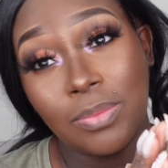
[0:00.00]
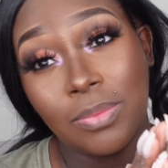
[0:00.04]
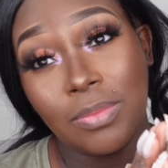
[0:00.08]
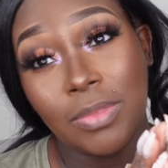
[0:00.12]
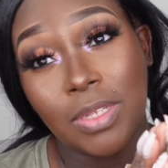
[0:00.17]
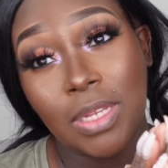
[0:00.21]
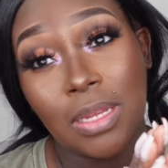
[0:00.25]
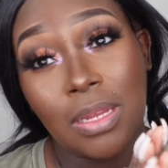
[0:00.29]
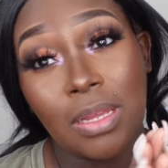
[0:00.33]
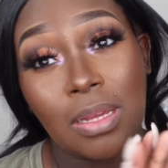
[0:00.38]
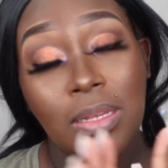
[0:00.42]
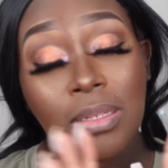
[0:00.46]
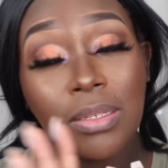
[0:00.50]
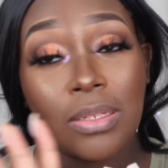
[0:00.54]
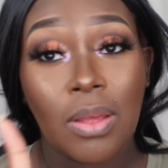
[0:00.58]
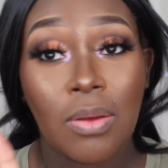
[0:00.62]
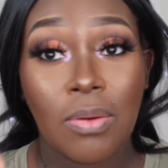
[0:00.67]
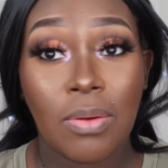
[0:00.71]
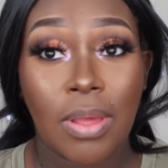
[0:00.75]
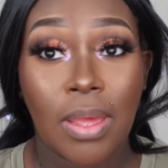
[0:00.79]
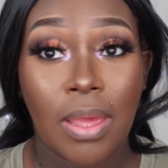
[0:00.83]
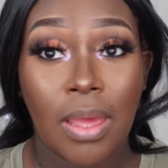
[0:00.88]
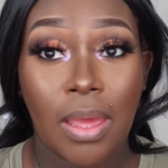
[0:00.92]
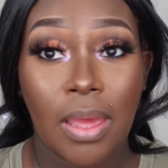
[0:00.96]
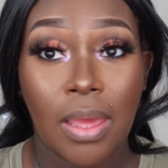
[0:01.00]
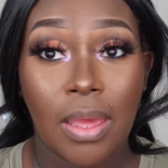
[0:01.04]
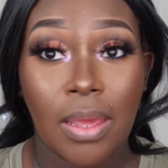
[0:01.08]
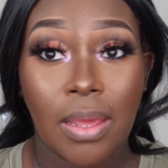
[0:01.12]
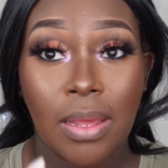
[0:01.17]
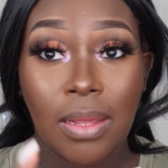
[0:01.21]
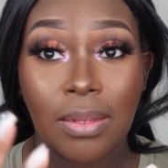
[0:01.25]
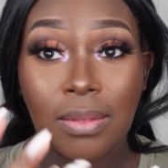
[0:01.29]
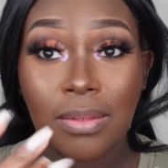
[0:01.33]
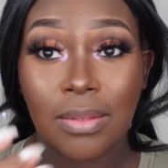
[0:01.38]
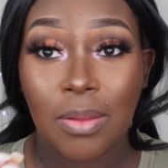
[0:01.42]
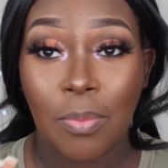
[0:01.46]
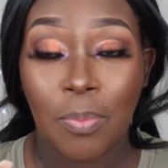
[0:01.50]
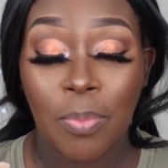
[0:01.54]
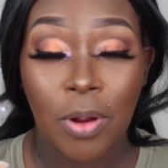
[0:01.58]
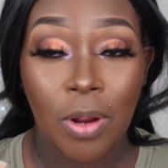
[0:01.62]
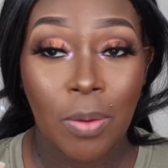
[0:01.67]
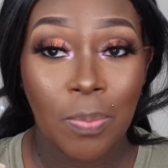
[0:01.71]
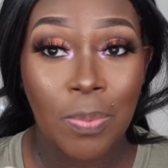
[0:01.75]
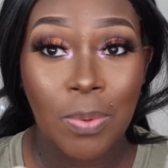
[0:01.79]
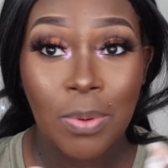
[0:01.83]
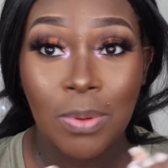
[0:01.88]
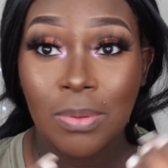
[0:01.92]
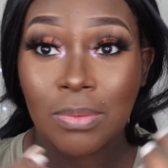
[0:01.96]
The look is okay. The
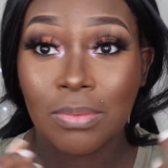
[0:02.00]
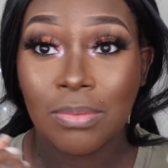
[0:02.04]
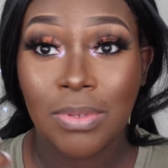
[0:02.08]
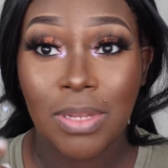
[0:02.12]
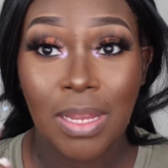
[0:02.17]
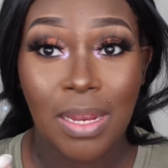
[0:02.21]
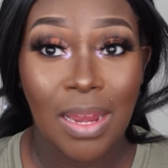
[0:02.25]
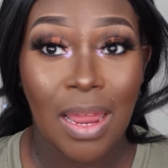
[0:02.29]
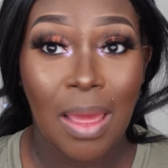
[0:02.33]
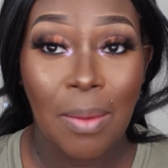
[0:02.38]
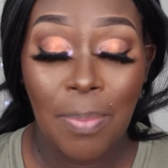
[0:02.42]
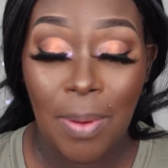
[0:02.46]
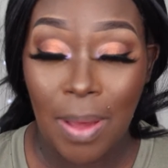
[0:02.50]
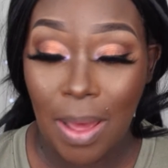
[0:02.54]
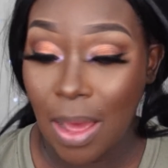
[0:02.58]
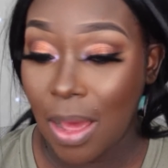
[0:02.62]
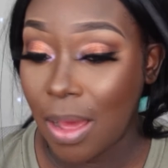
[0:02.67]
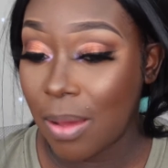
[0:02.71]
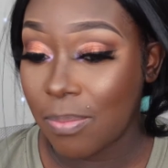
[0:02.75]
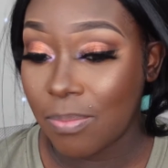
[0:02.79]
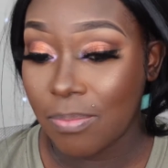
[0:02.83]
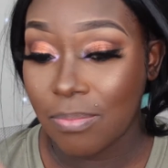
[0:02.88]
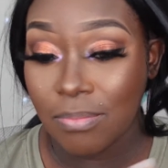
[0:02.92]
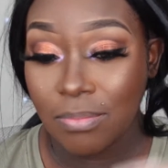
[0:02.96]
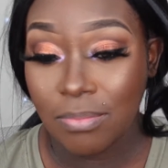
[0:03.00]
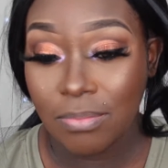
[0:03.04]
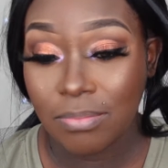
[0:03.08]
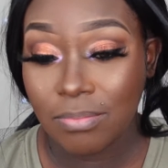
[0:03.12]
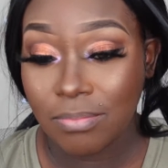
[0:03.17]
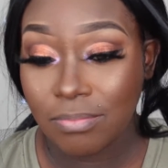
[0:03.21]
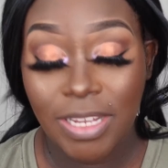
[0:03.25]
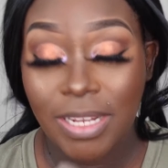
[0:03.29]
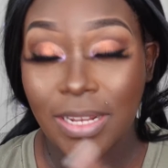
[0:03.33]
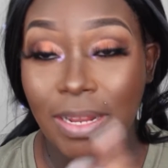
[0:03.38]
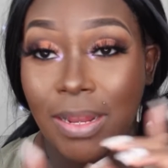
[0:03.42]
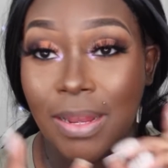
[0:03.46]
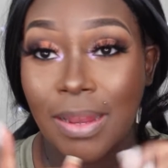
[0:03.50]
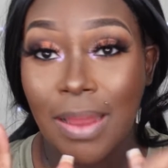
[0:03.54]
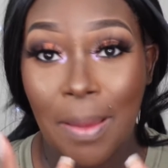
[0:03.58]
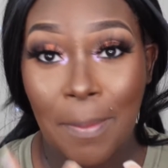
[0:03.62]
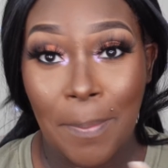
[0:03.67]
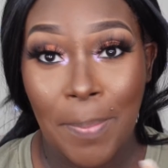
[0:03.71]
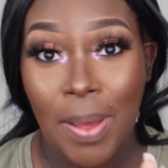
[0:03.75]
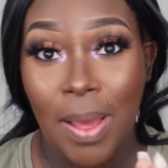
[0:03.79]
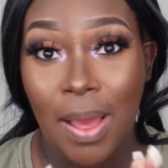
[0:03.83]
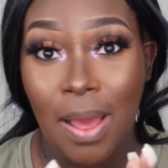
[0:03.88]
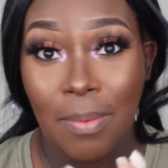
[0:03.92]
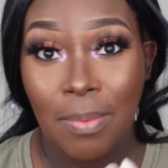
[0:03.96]
purple did not pop. It did
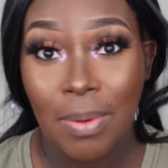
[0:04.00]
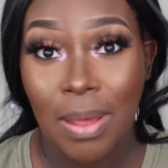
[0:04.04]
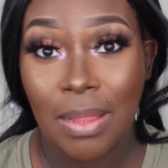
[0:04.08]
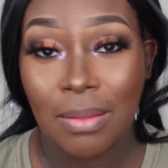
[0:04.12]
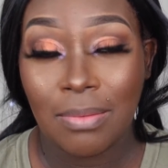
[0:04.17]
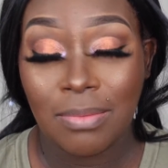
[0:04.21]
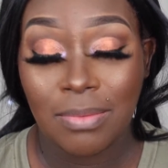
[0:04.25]
not pop.